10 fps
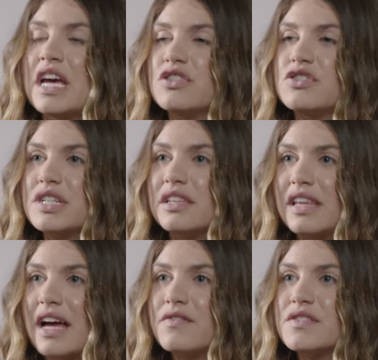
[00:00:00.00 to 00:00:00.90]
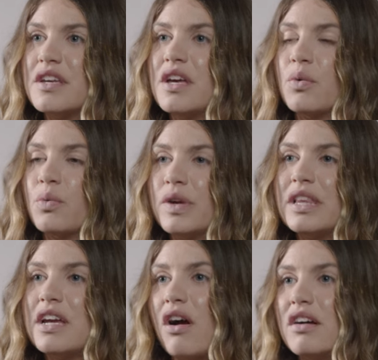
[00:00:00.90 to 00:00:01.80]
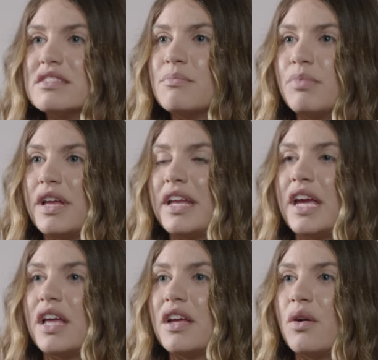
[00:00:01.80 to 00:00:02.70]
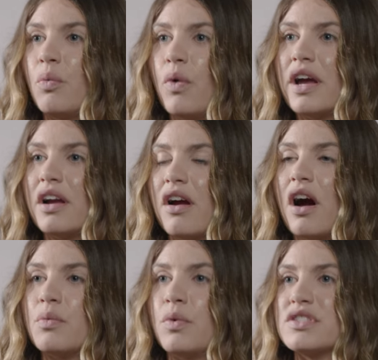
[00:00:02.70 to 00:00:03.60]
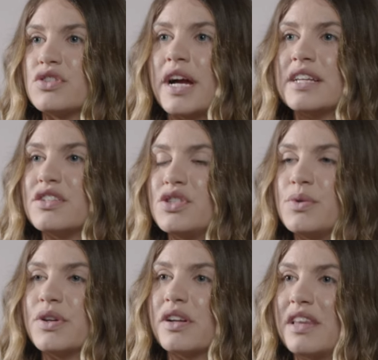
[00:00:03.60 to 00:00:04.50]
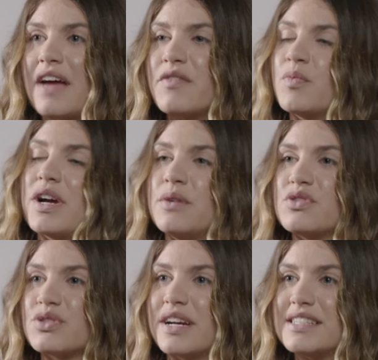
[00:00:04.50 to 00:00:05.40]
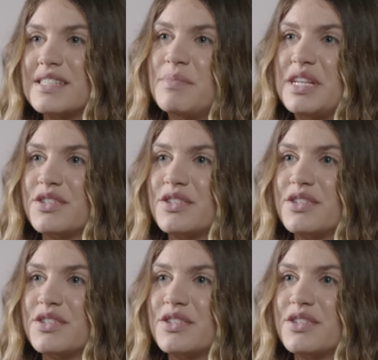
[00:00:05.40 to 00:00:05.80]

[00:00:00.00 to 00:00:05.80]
And she left really contemplating what God was trying to do in her life and what he was trying to speak